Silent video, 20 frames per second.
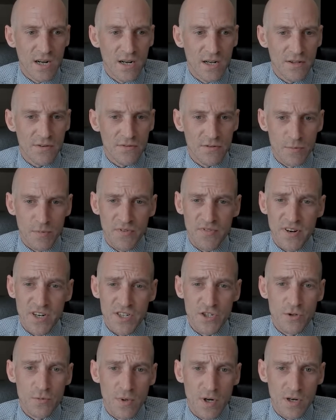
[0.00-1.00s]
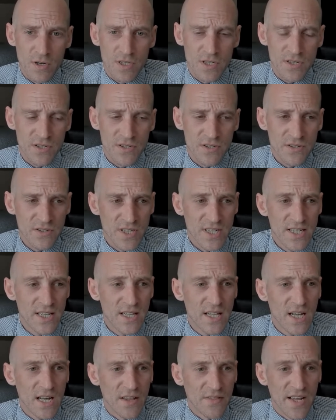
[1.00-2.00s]
through professional marketers,
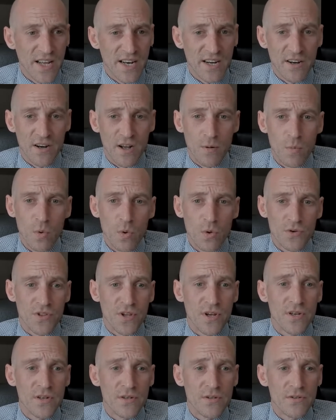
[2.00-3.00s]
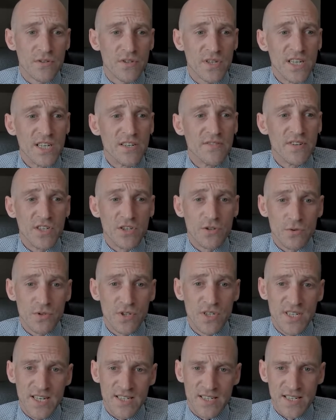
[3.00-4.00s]
and then award those
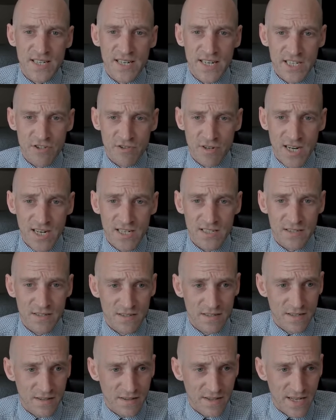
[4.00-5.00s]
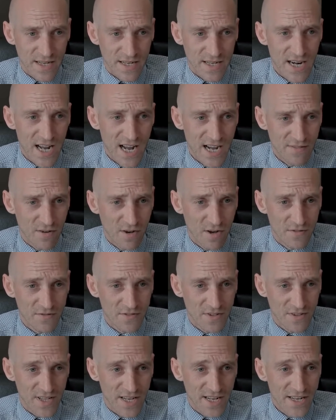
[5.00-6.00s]
individuals designatory letters that they can have
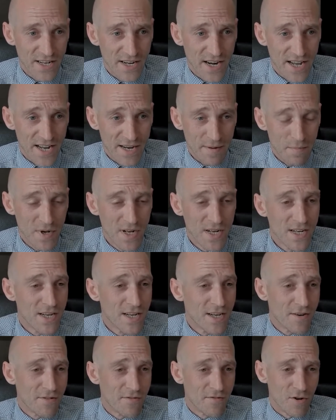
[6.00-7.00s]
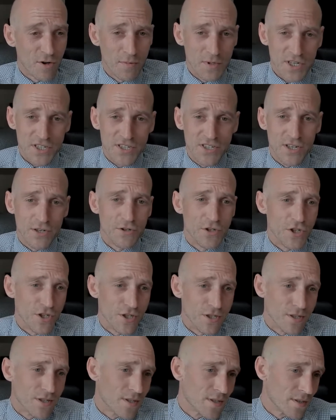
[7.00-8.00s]
after their name, from an
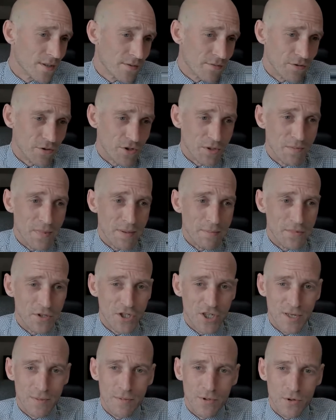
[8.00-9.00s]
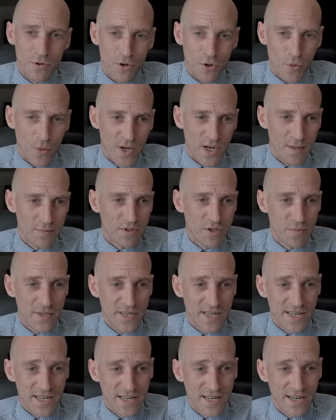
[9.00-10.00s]
associate through to membership, all the way up to
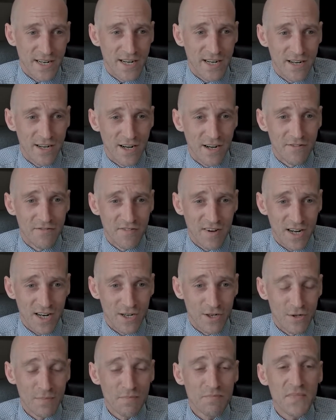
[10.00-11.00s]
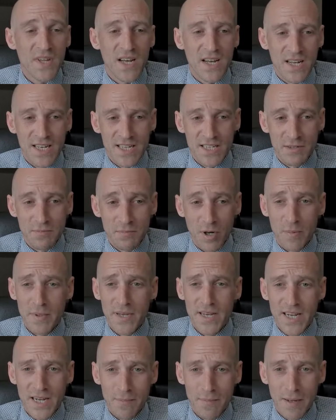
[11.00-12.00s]
being a fellow. And by
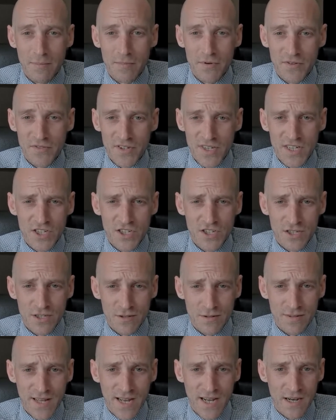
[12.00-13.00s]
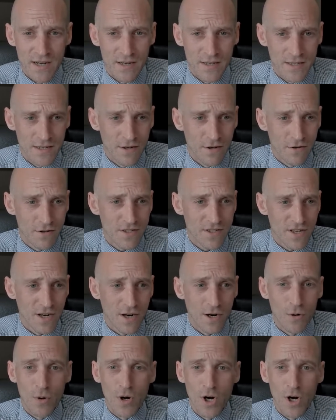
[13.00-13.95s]
being a member of the Institute, that unlocks a whole